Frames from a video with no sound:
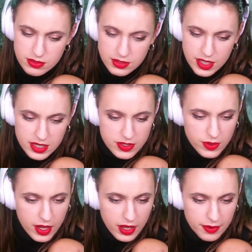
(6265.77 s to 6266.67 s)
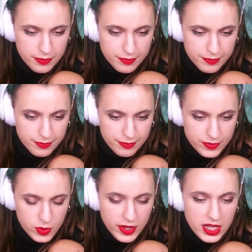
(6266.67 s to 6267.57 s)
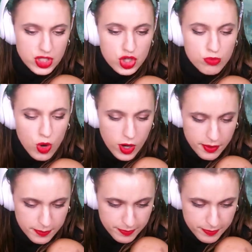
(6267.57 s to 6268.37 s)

That is okay. So we got two more.